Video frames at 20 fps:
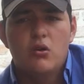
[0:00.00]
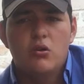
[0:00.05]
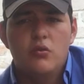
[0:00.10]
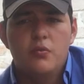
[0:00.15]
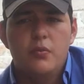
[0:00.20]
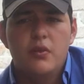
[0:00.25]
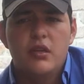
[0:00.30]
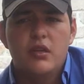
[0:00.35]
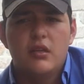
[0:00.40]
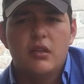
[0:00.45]

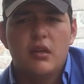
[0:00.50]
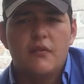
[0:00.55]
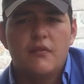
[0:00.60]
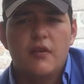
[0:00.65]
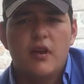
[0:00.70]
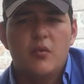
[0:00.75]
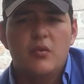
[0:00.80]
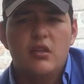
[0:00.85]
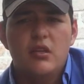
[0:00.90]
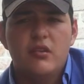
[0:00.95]
Up in a
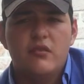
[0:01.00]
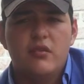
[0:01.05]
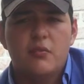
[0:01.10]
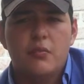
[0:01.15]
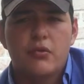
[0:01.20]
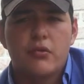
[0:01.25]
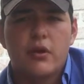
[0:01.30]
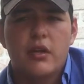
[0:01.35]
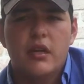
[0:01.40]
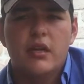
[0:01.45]
family
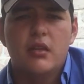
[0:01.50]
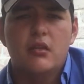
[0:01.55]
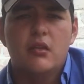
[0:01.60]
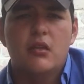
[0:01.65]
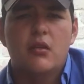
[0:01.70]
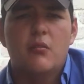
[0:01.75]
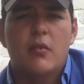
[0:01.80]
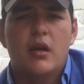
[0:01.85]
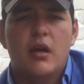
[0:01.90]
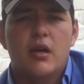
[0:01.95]
separated
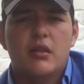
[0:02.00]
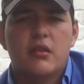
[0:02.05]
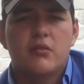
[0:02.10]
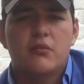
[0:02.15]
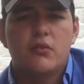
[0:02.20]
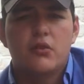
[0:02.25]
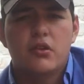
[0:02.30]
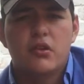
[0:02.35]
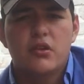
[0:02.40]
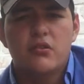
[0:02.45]
by
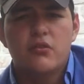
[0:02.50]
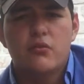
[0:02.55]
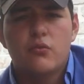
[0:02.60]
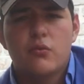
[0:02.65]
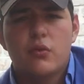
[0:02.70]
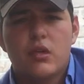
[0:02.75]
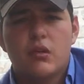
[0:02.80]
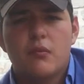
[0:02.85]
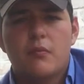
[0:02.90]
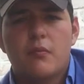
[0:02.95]
divorce
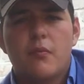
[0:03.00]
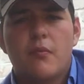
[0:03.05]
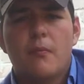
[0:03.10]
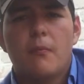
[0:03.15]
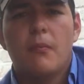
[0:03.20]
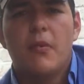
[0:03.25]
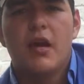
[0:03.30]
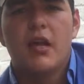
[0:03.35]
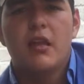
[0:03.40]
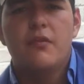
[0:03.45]
with
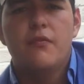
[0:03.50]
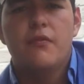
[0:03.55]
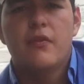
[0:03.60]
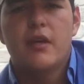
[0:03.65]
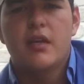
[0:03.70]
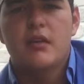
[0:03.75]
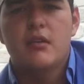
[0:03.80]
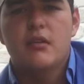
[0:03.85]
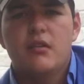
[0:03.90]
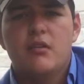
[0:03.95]
bad
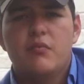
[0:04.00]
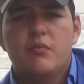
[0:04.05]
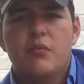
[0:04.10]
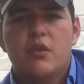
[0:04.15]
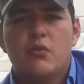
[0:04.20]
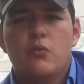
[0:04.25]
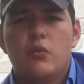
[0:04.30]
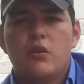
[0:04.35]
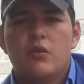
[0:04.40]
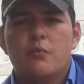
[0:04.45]
feelings
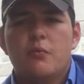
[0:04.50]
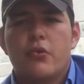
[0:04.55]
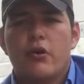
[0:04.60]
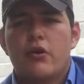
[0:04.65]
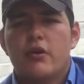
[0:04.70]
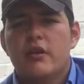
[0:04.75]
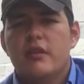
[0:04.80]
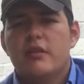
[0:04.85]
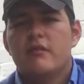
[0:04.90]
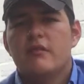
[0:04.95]
between
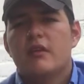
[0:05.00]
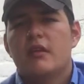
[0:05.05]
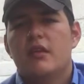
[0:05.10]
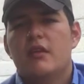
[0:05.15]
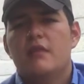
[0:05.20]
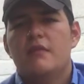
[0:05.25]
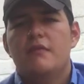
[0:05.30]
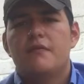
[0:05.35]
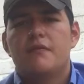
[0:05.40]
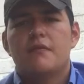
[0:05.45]
parents
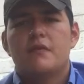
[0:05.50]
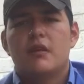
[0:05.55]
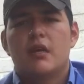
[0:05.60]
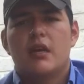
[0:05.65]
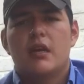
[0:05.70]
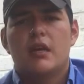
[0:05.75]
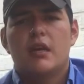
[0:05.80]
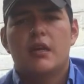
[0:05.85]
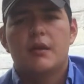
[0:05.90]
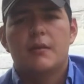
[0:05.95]
give
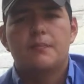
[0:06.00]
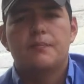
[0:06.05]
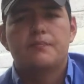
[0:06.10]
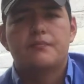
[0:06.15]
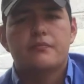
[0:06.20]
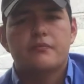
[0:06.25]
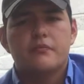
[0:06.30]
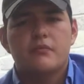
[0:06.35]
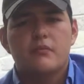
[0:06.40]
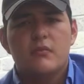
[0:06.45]
the
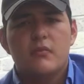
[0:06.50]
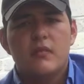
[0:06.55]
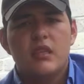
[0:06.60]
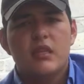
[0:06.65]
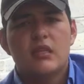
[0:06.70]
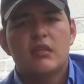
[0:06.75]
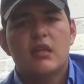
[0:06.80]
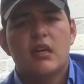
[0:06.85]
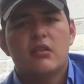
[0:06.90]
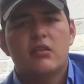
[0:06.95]

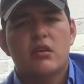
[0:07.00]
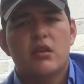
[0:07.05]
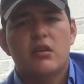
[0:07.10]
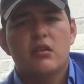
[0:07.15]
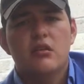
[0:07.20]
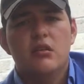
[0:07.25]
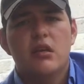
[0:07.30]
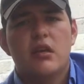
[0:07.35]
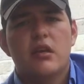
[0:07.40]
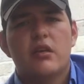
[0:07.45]

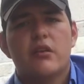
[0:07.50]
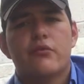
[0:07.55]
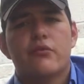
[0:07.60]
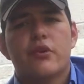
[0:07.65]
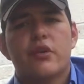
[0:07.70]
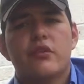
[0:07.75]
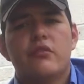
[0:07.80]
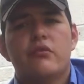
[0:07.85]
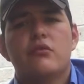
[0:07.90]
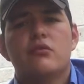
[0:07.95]
child a
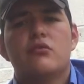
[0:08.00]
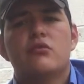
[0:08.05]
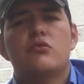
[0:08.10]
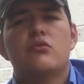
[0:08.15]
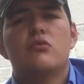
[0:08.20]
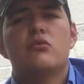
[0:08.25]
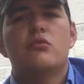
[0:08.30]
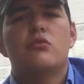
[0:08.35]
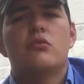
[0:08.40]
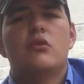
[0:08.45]
reason
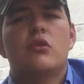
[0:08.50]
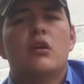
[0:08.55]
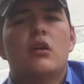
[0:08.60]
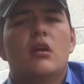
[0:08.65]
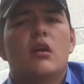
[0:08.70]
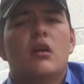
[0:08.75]
to